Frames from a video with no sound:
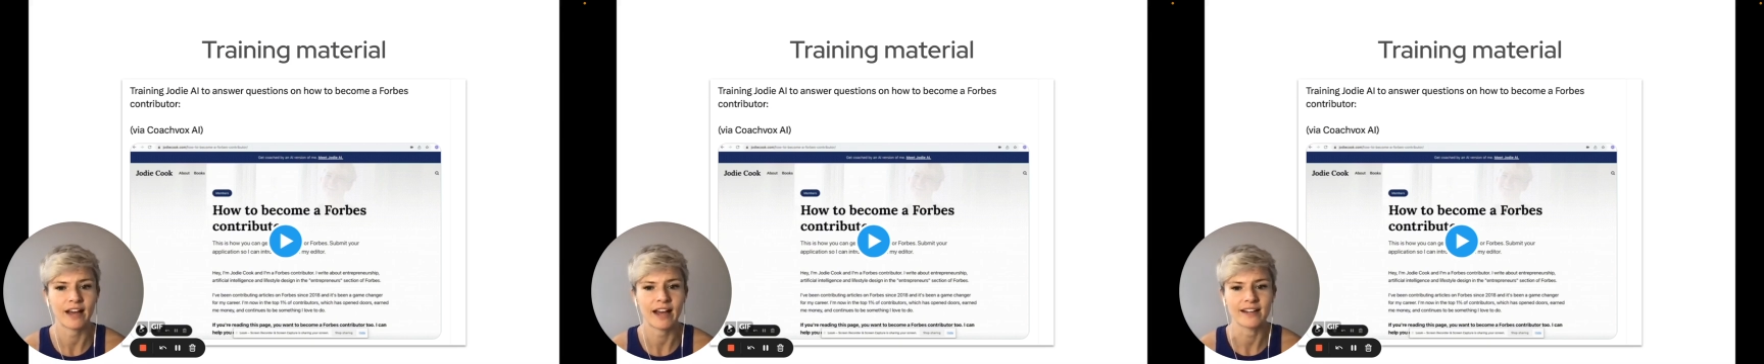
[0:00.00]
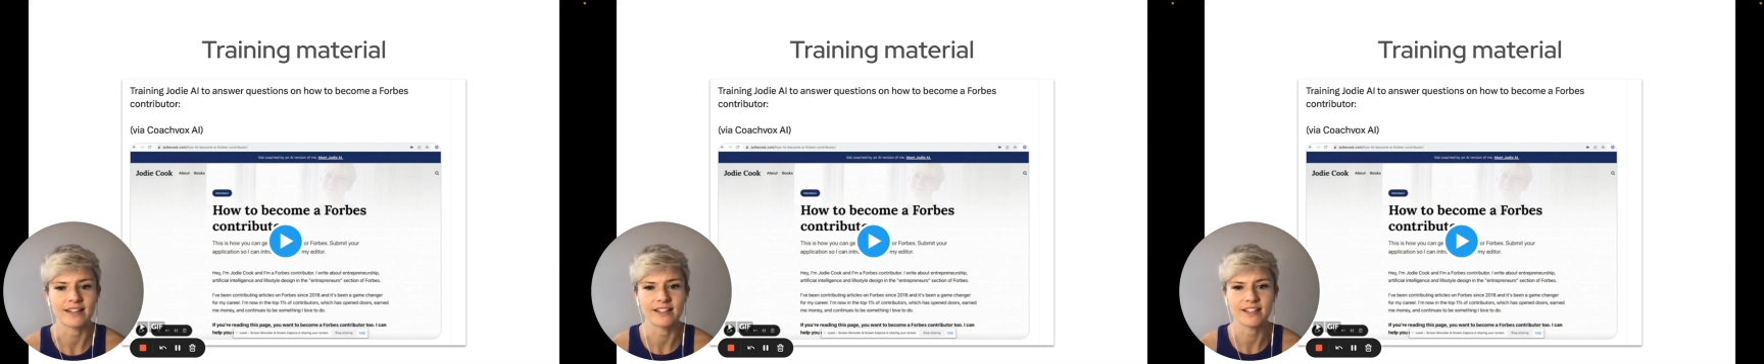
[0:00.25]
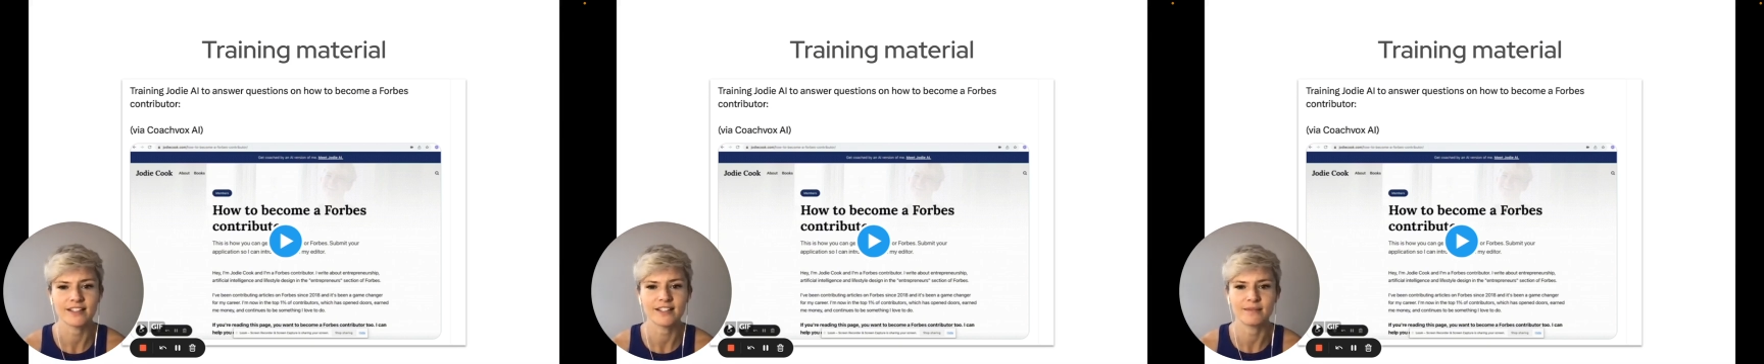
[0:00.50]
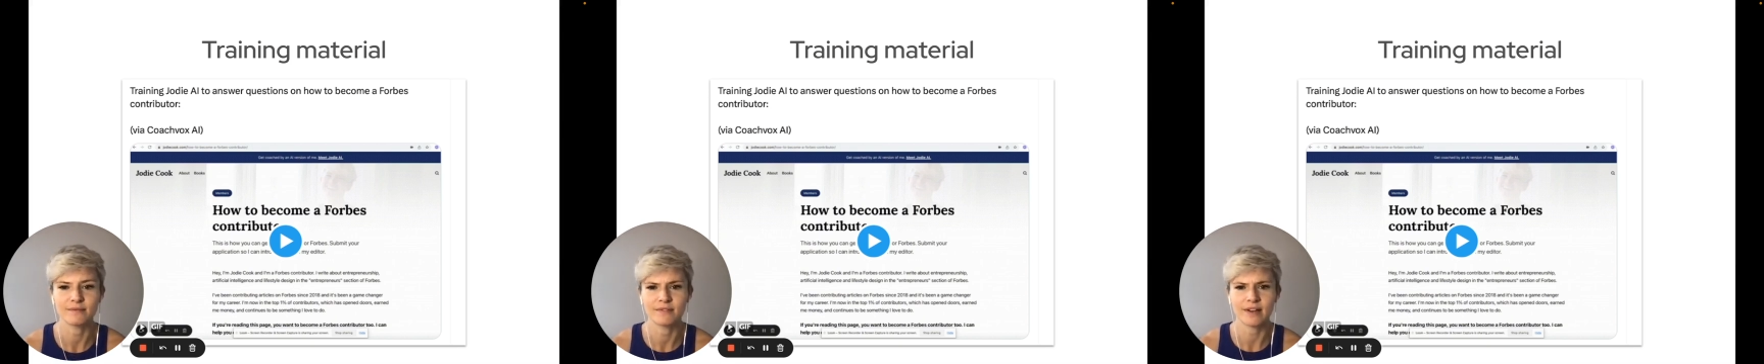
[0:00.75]
and
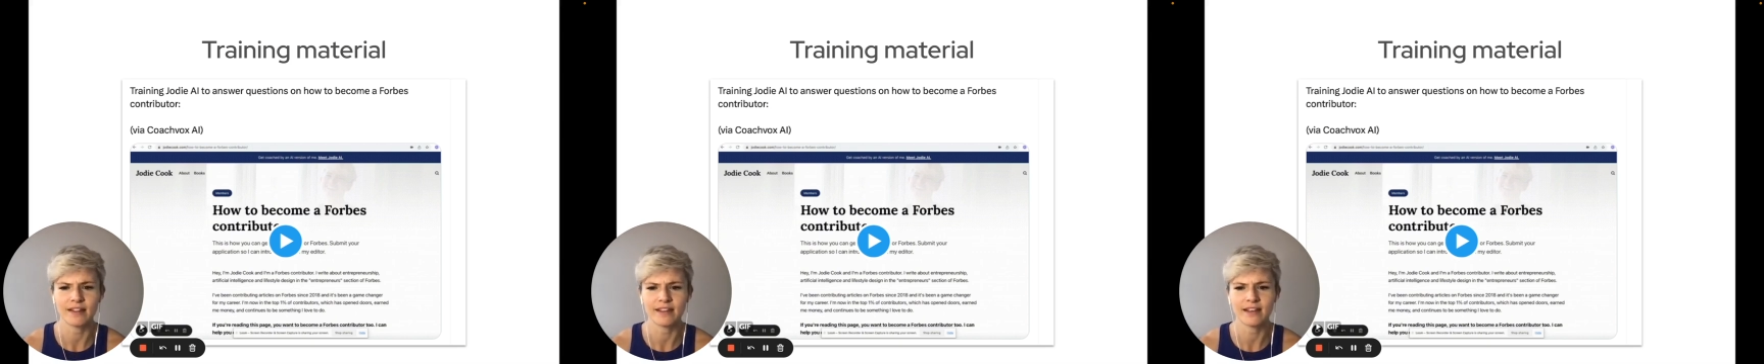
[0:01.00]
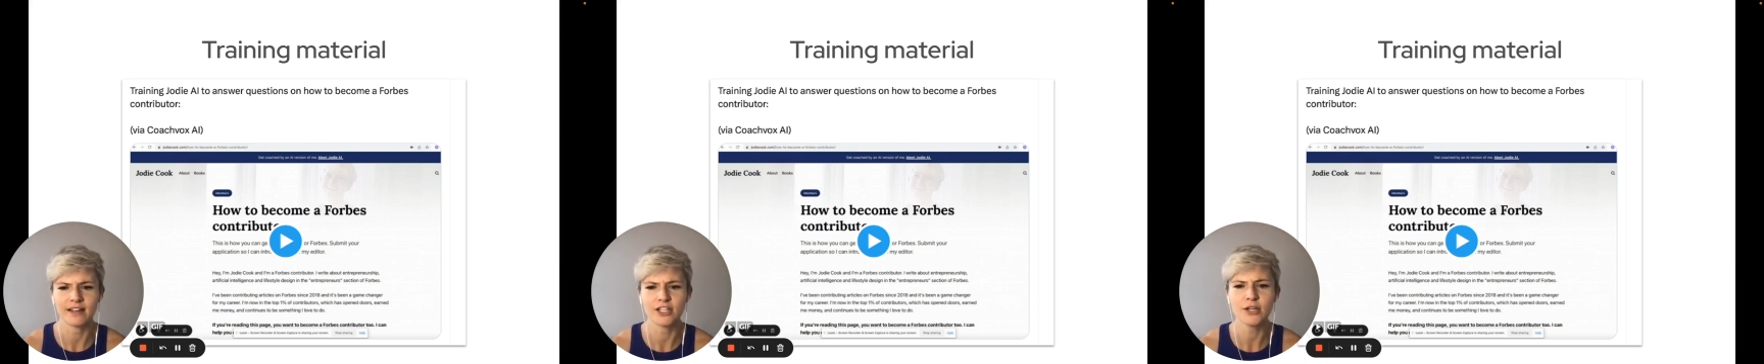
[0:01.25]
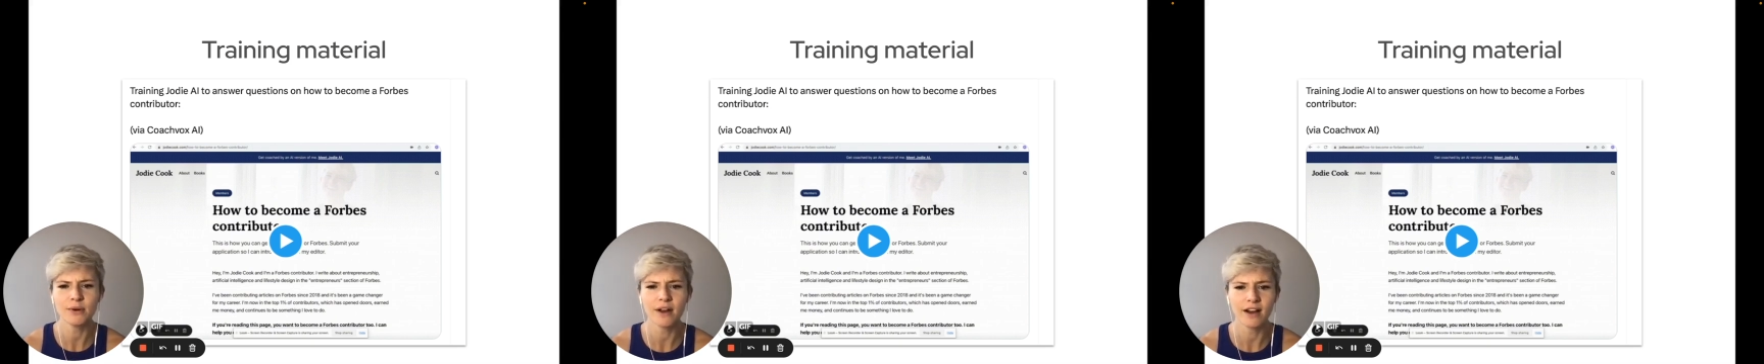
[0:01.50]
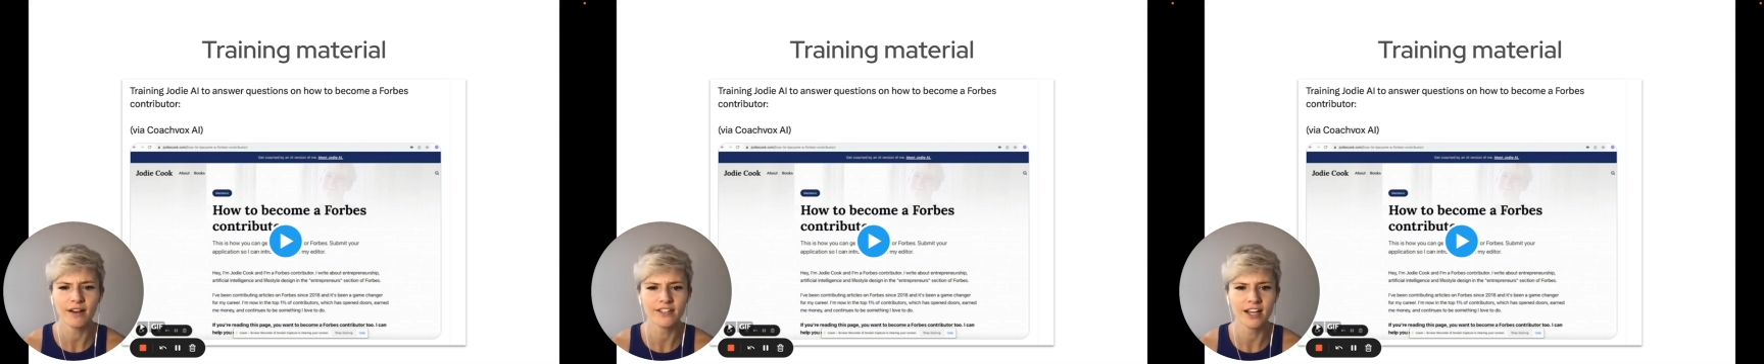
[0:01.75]
I think I
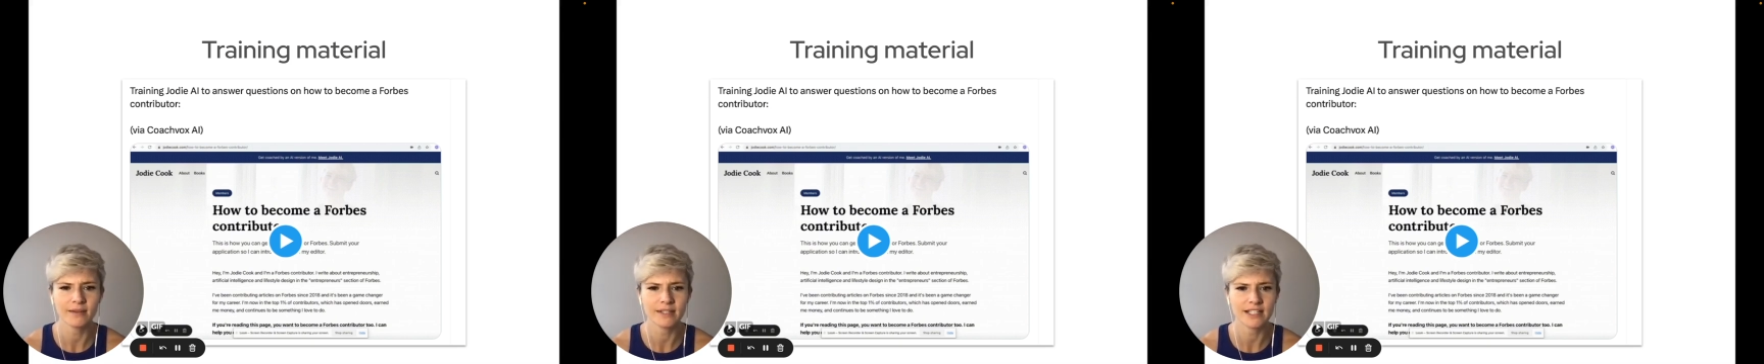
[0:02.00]
2.5 times